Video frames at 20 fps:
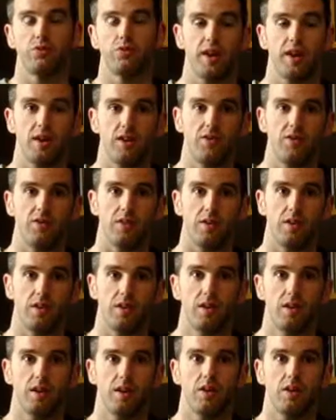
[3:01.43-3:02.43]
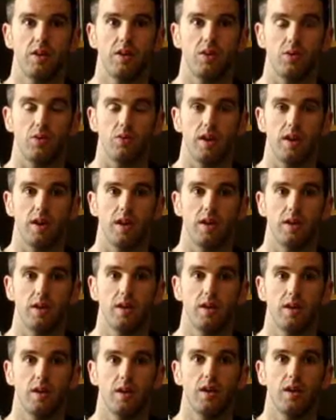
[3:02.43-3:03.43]
rotation,
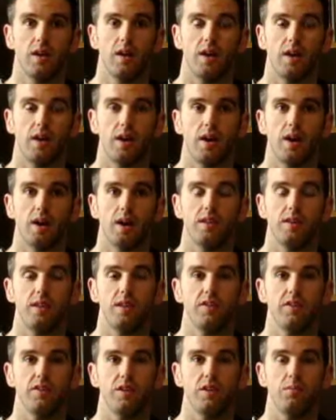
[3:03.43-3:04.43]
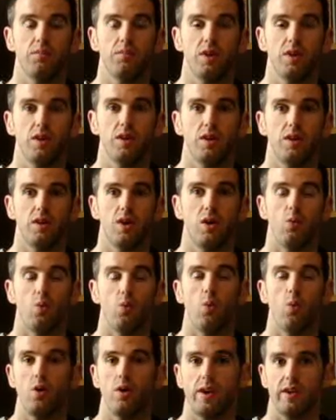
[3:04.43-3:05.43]
okay, this could be a
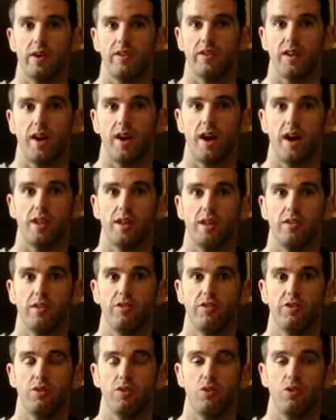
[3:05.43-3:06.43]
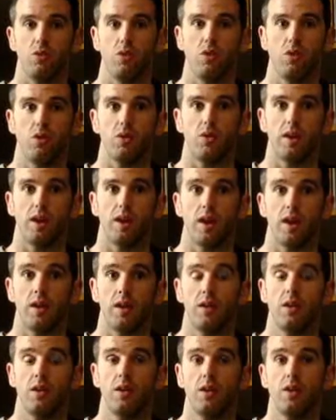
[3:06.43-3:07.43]
warning sign as to,
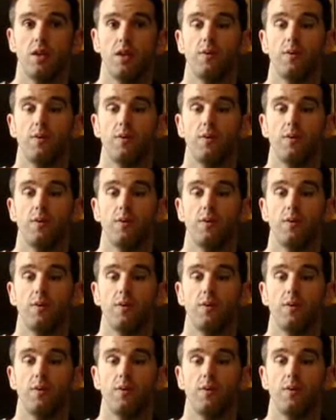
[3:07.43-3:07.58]
okay,